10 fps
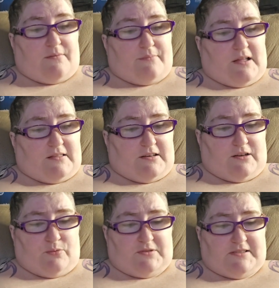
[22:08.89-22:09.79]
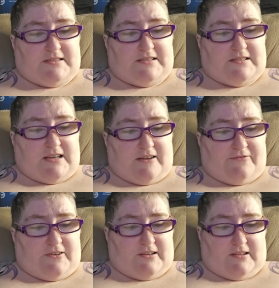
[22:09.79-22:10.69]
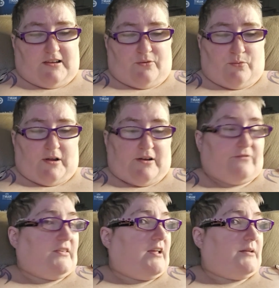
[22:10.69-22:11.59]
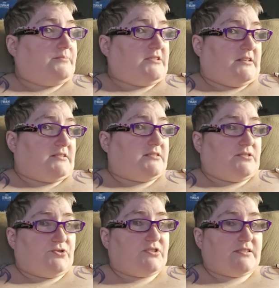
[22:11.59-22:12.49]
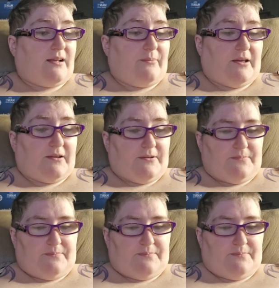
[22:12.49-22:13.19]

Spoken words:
Melanie was definitely aware of the emptiness in her stomach.